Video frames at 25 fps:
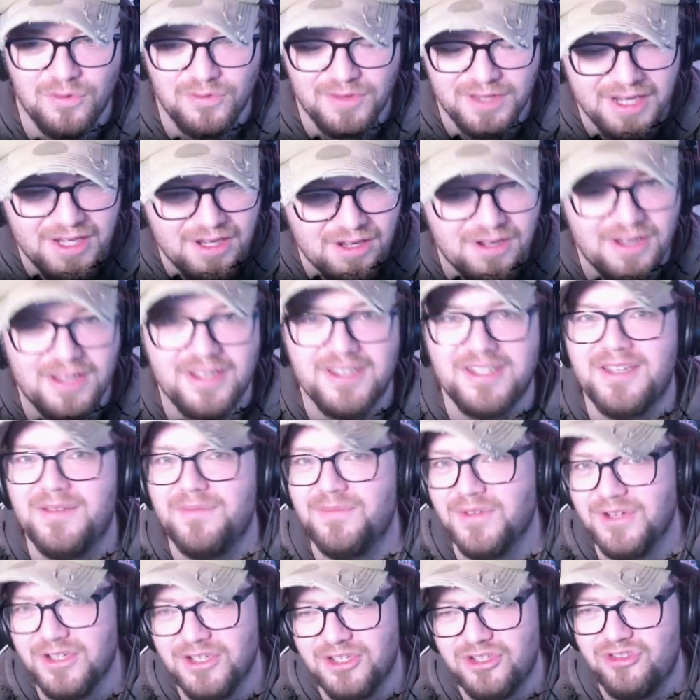They look like
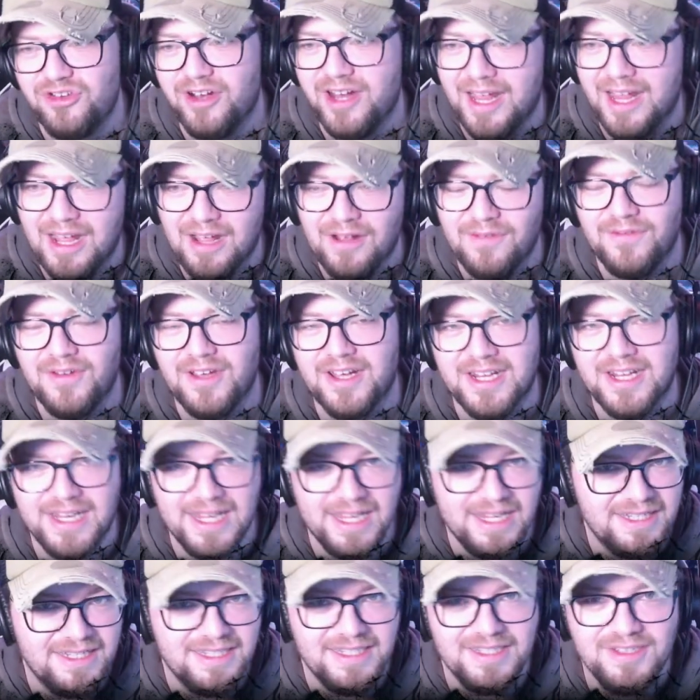something straight out of like an
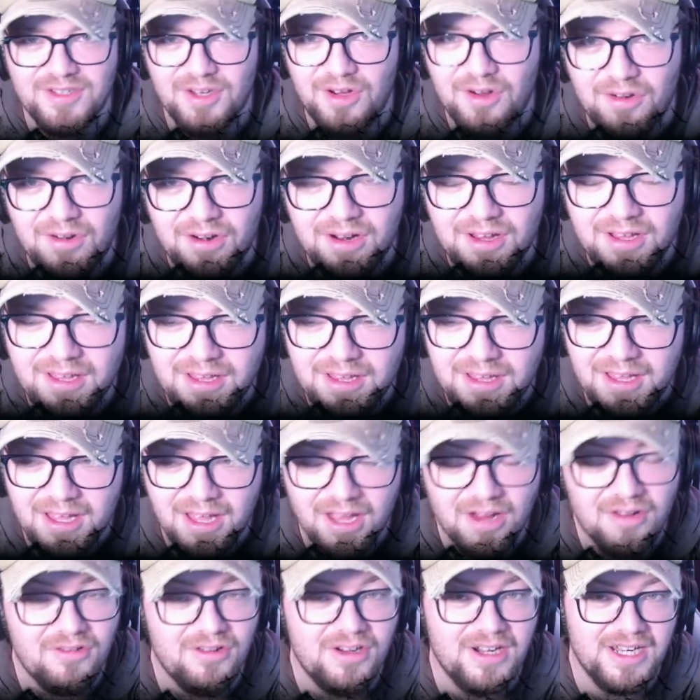80s horror. I
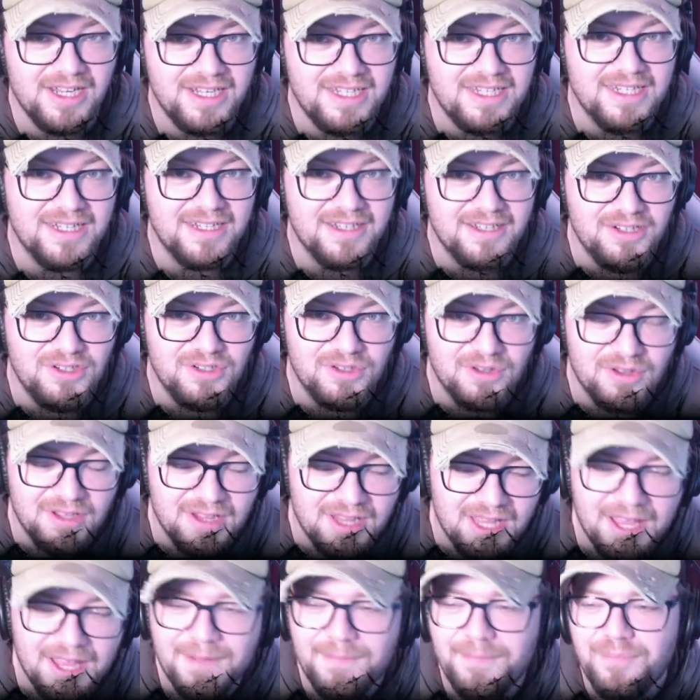really did enjoy
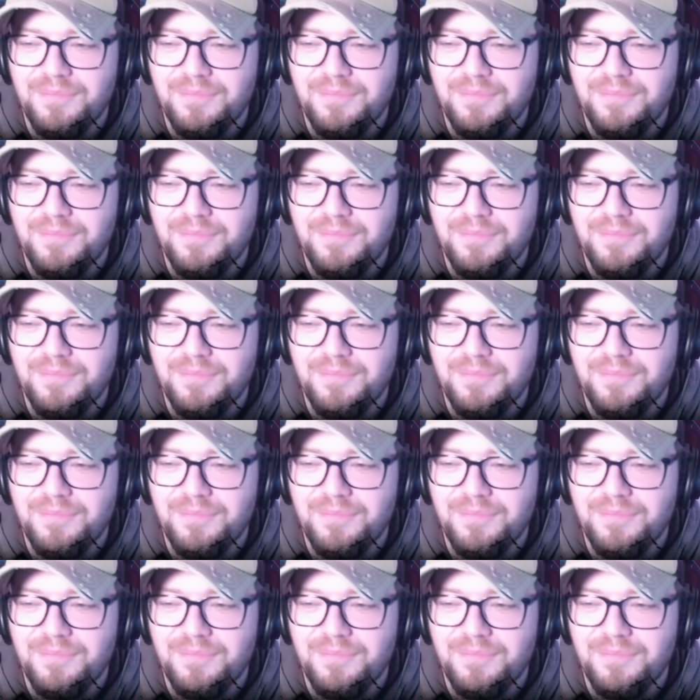that.